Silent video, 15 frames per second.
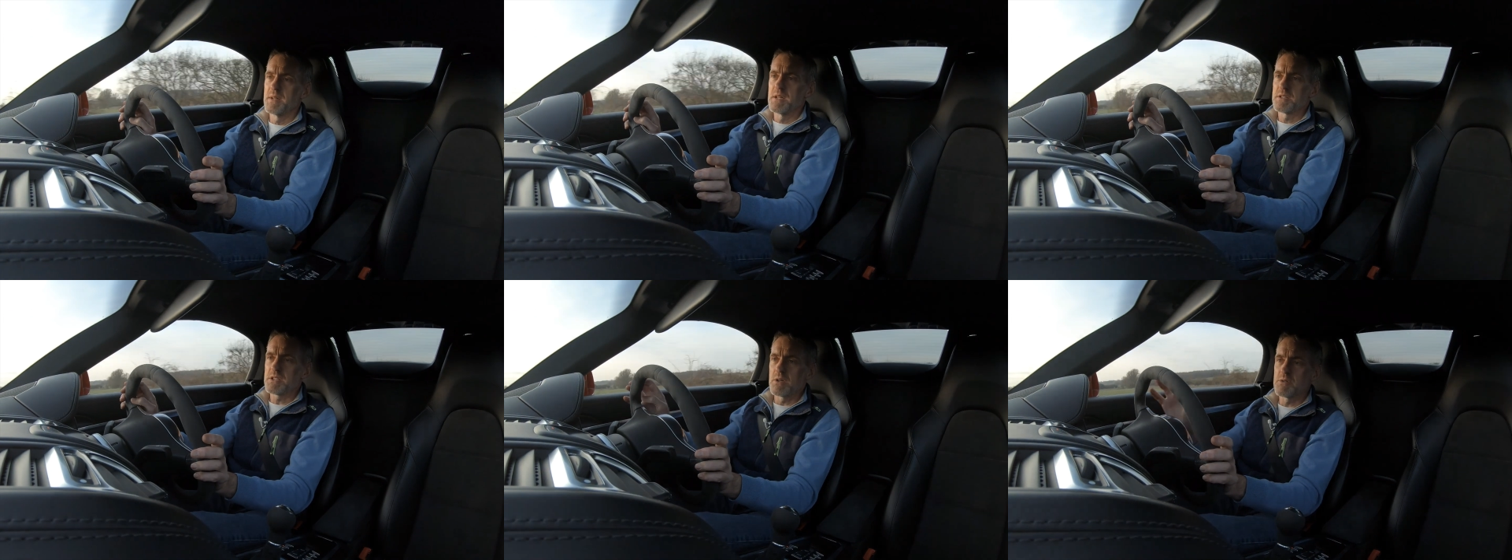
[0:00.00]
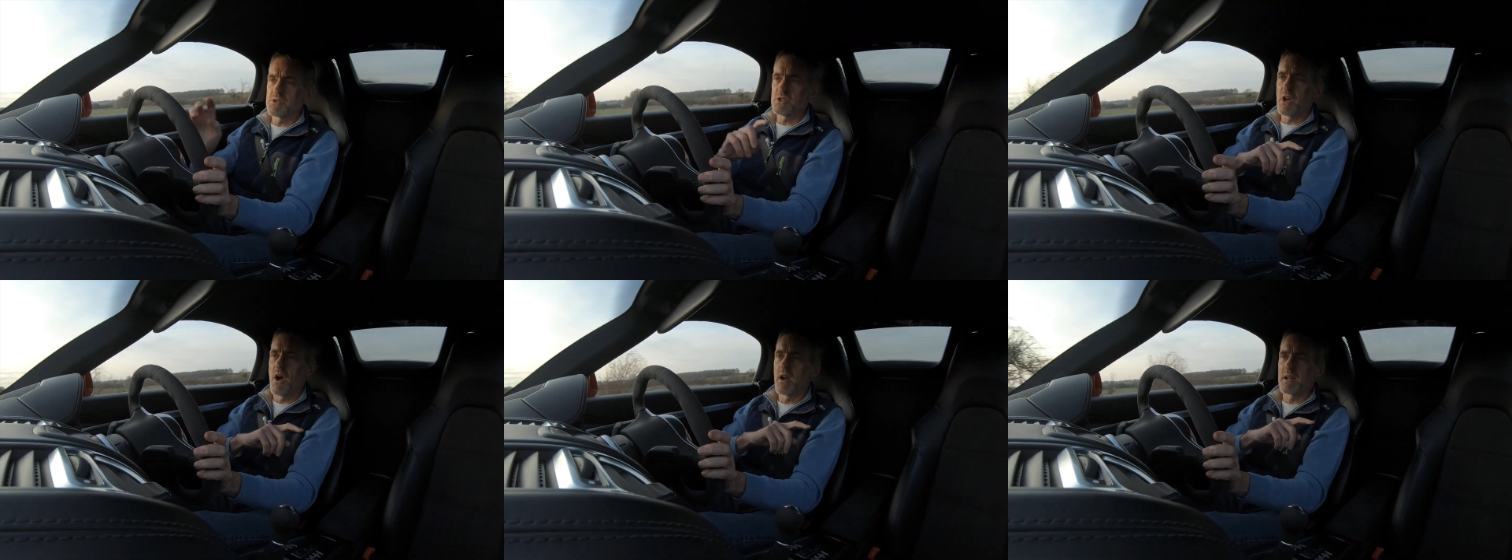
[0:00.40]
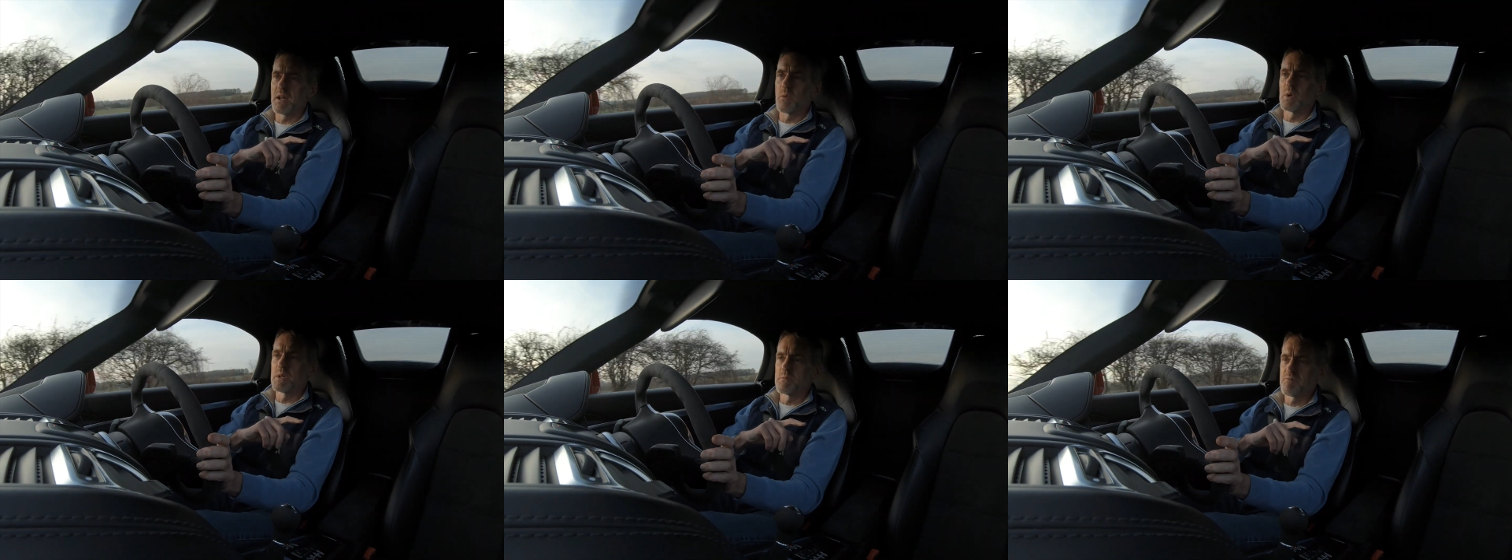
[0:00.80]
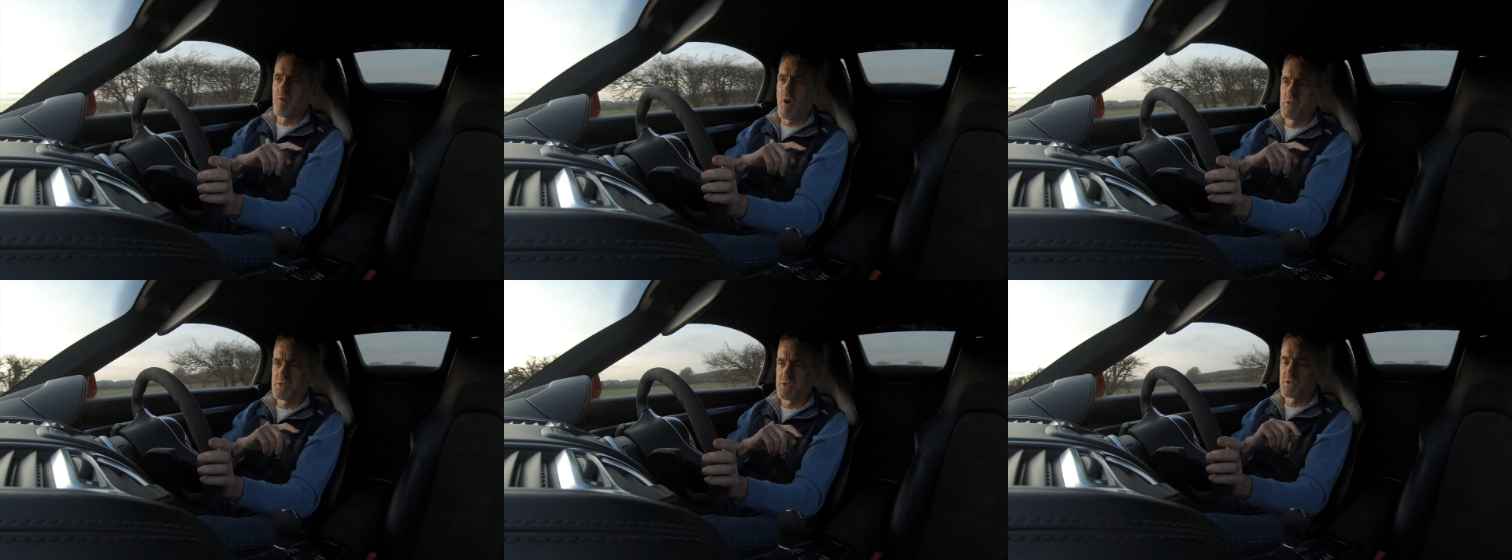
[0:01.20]
so Charlie at William
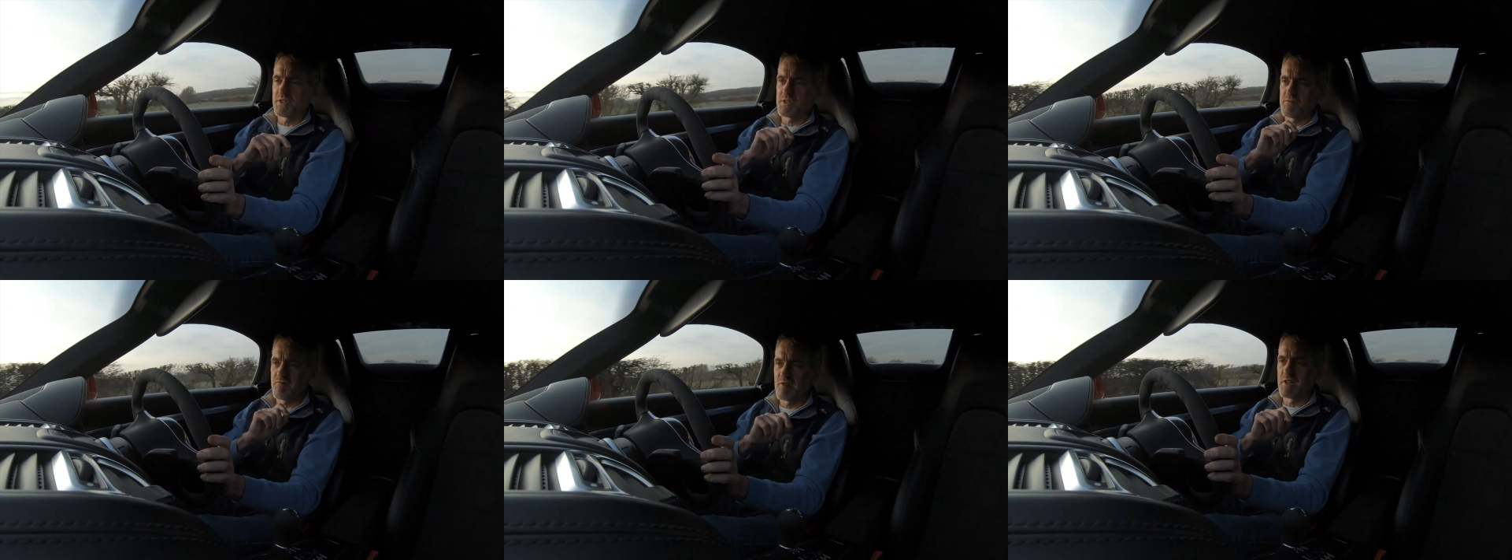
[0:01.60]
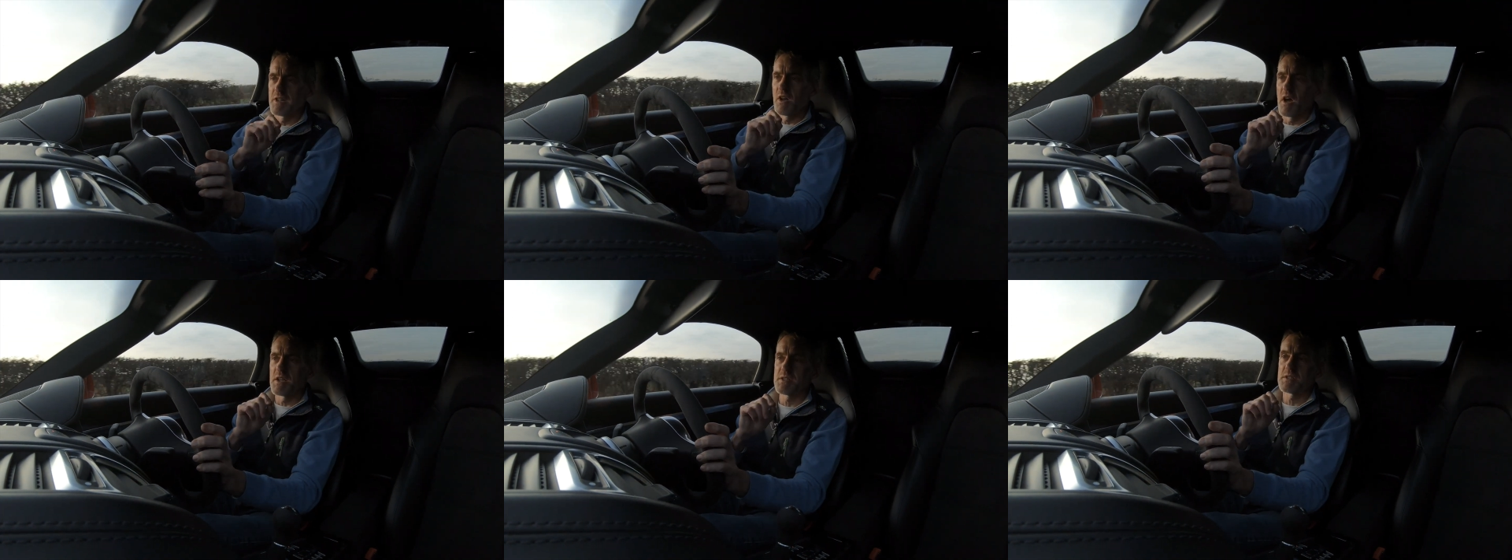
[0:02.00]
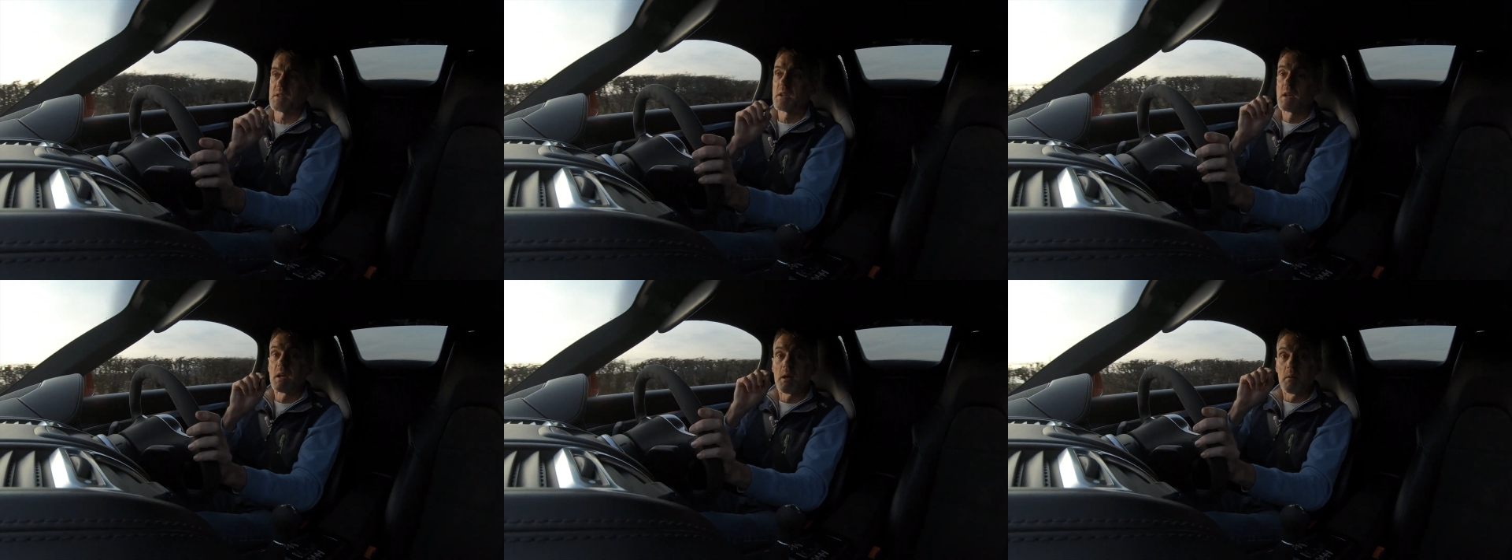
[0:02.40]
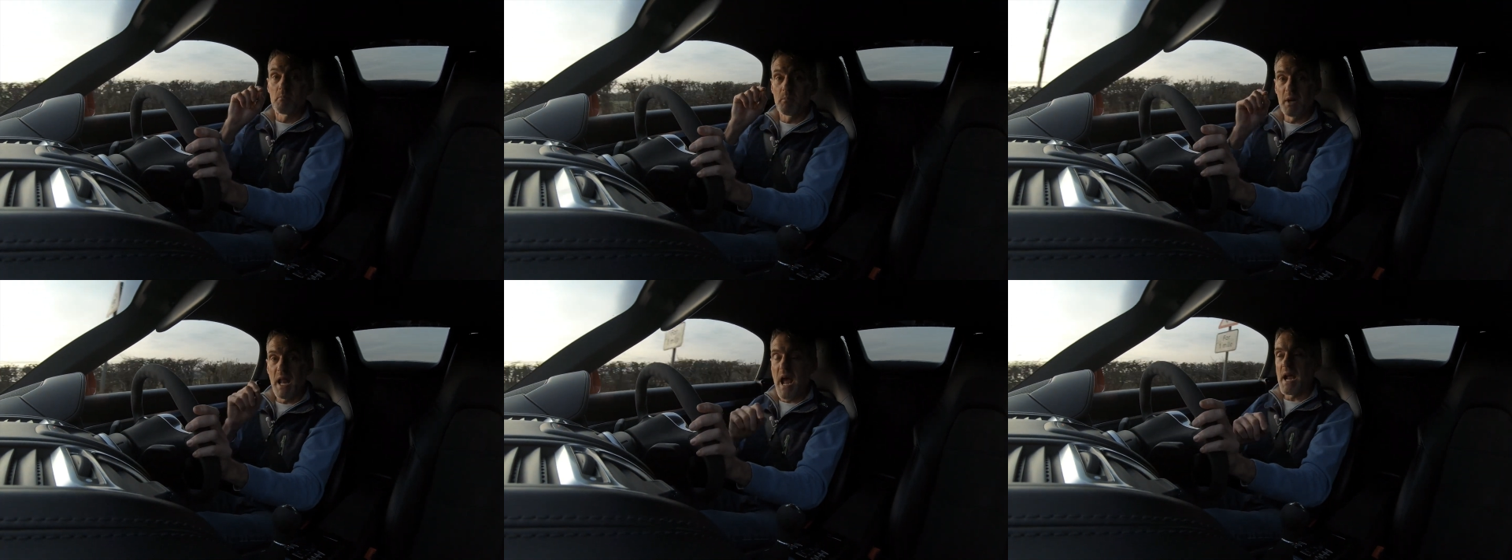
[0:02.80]
Francis does a really nice
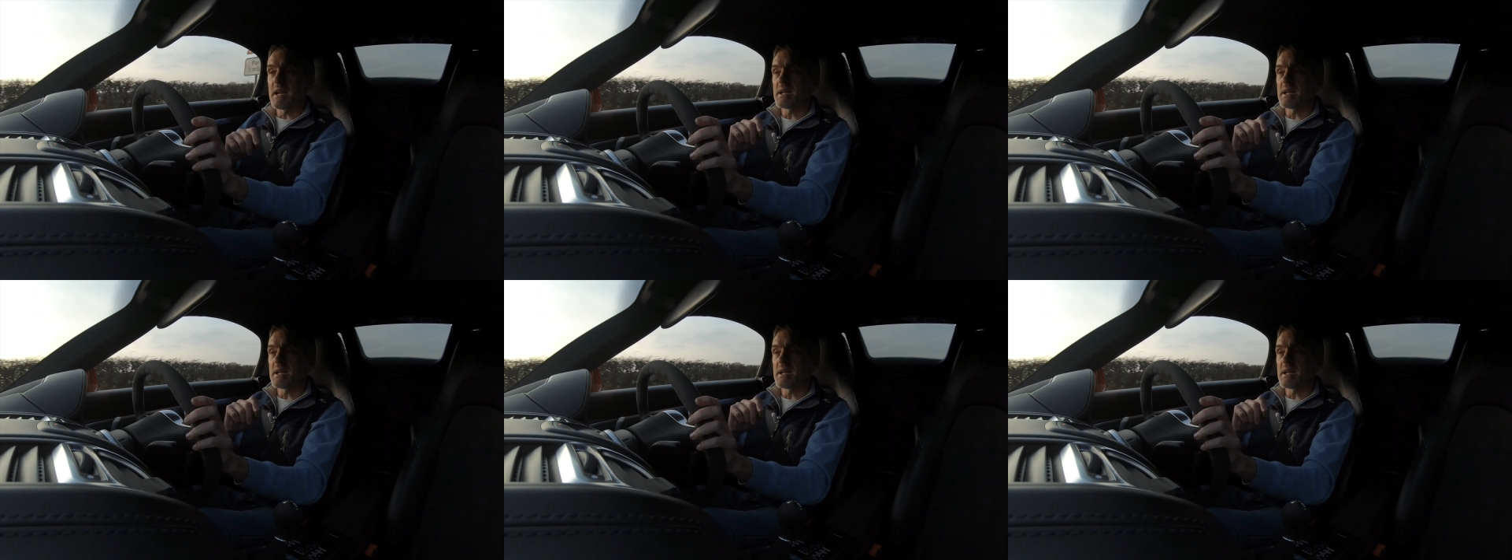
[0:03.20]
black